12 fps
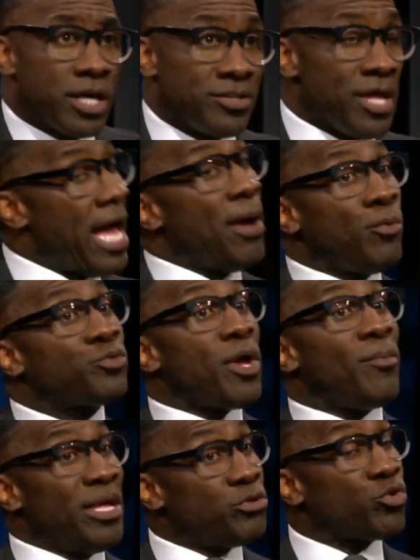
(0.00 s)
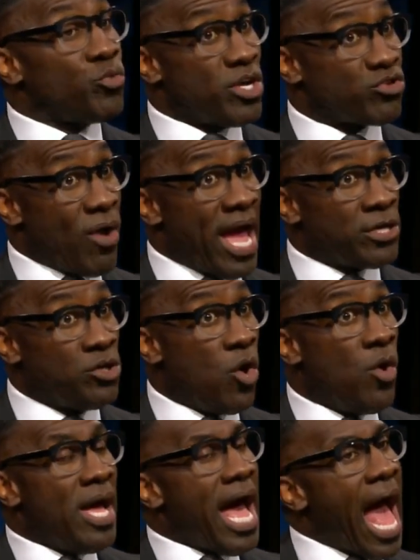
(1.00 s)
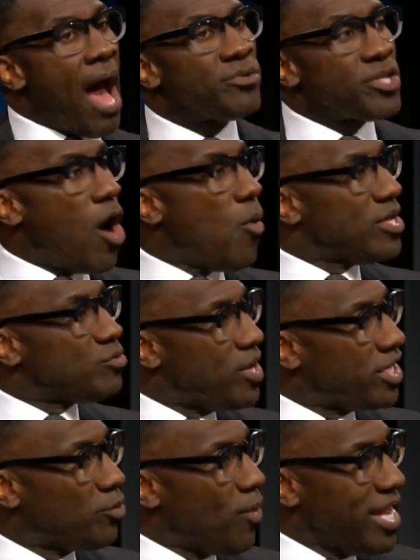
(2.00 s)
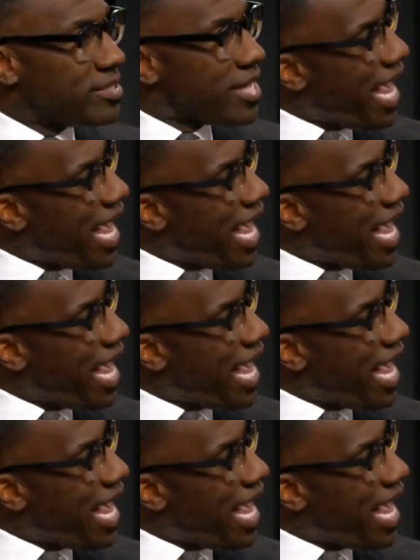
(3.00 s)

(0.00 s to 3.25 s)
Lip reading: because Skip, I used to run track, you know. I was always winning the race.